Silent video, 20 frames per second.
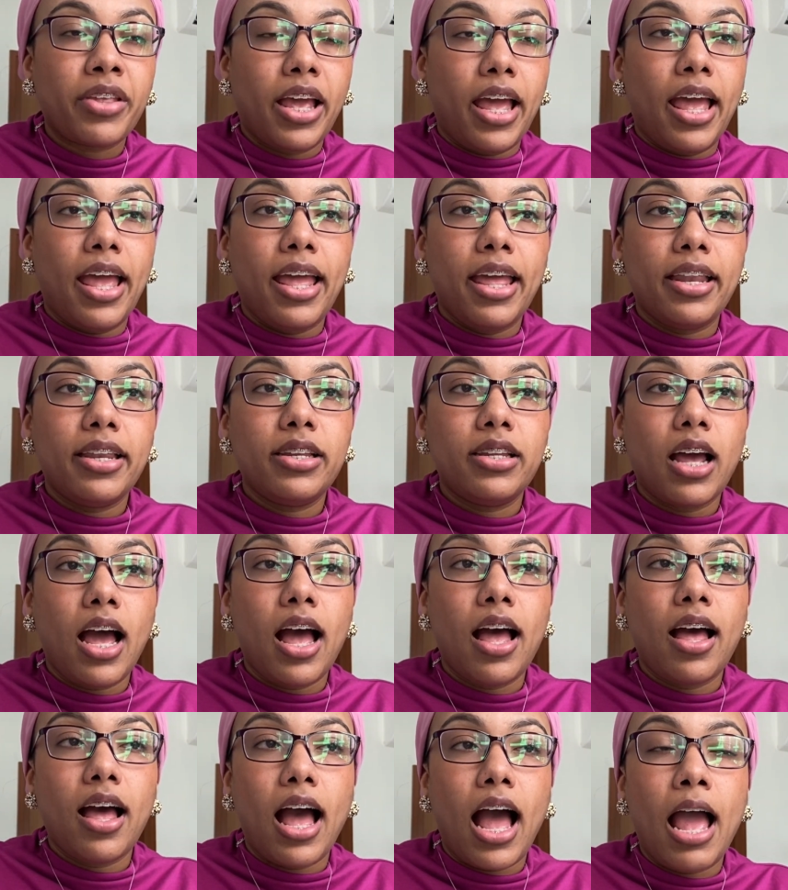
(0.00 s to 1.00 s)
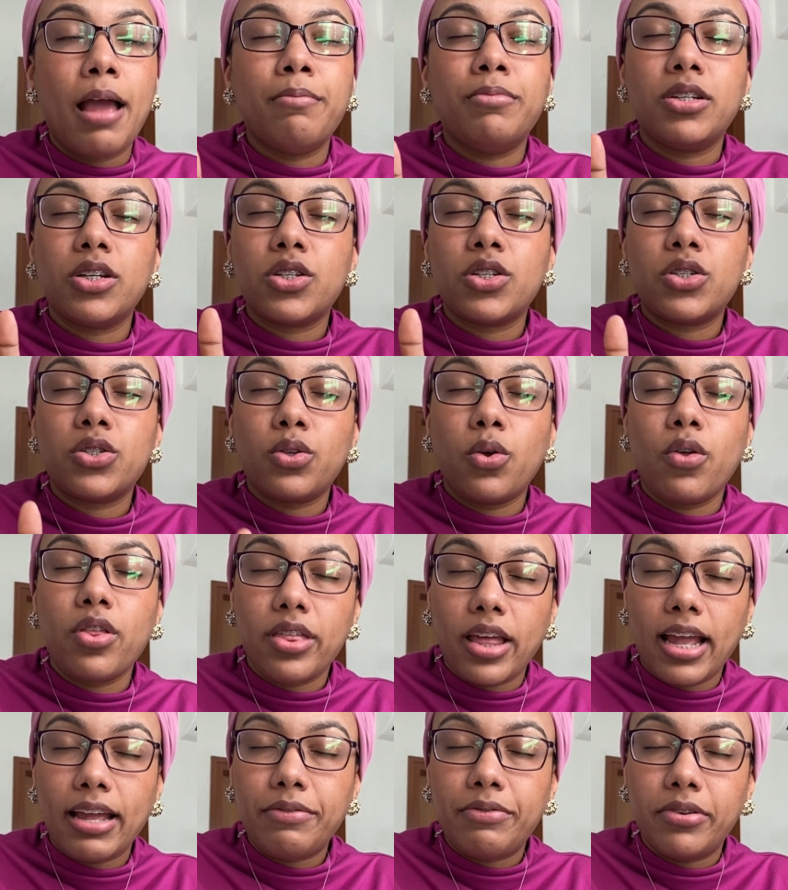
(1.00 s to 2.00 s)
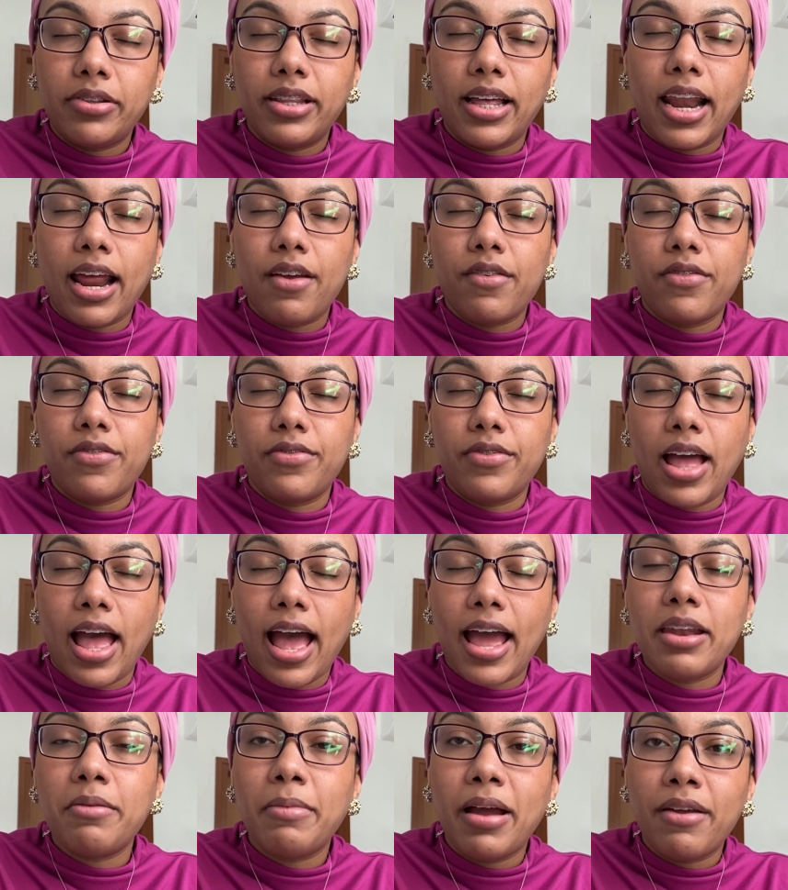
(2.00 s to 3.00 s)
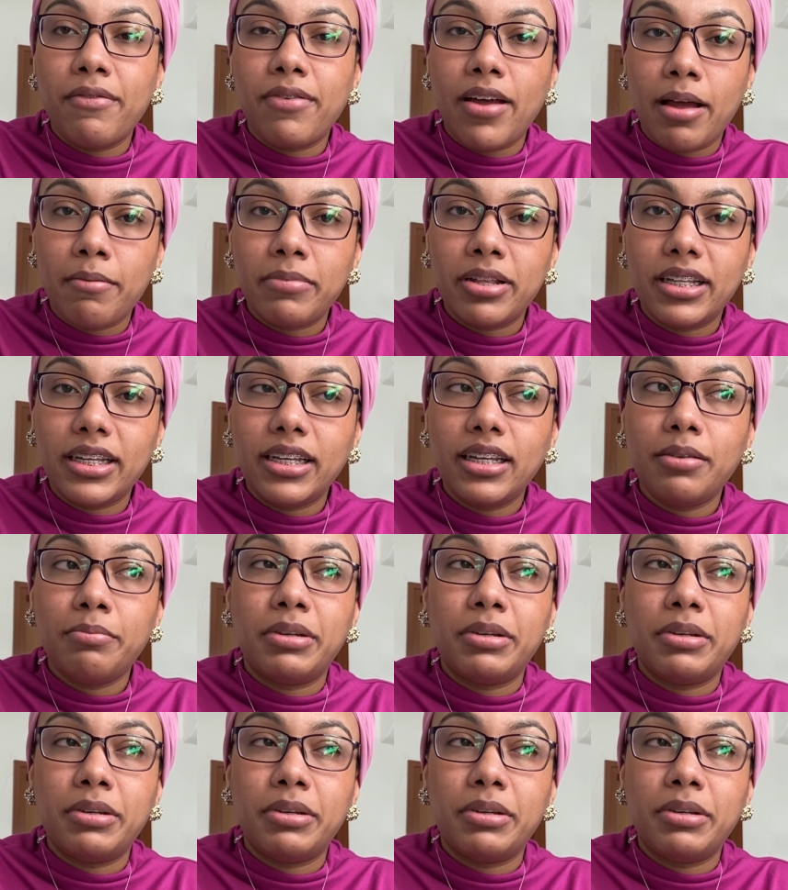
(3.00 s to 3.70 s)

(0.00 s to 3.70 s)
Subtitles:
and I'm just so thankful that I've had my family,